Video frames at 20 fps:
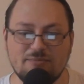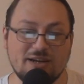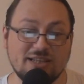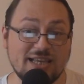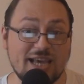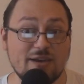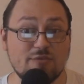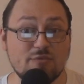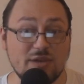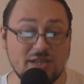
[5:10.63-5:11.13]

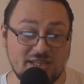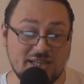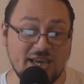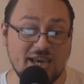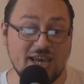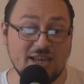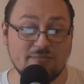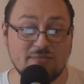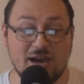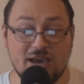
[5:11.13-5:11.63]
but I
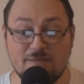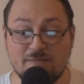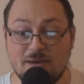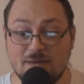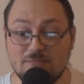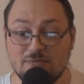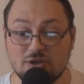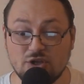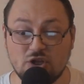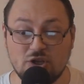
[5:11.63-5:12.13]
retain my
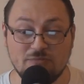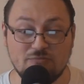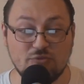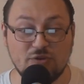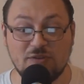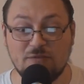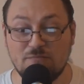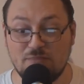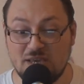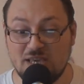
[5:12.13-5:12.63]
membership
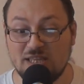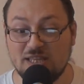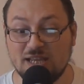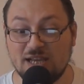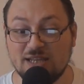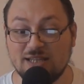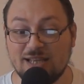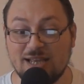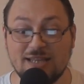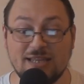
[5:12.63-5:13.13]
with
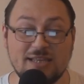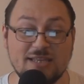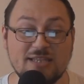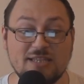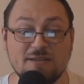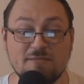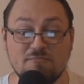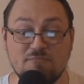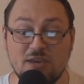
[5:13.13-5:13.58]
PETA, that is,